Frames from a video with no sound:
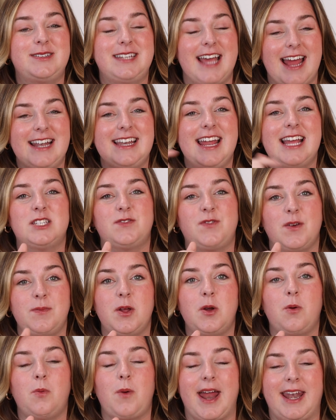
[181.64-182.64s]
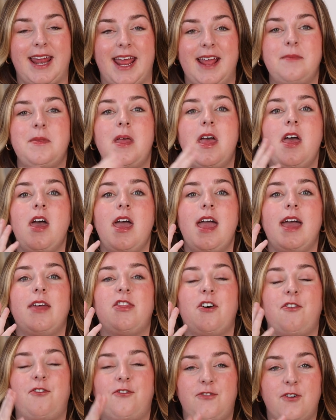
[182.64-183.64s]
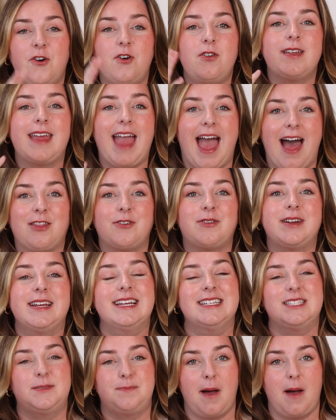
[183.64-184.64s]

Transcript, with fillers: 10 days from their wedding, the full gallery is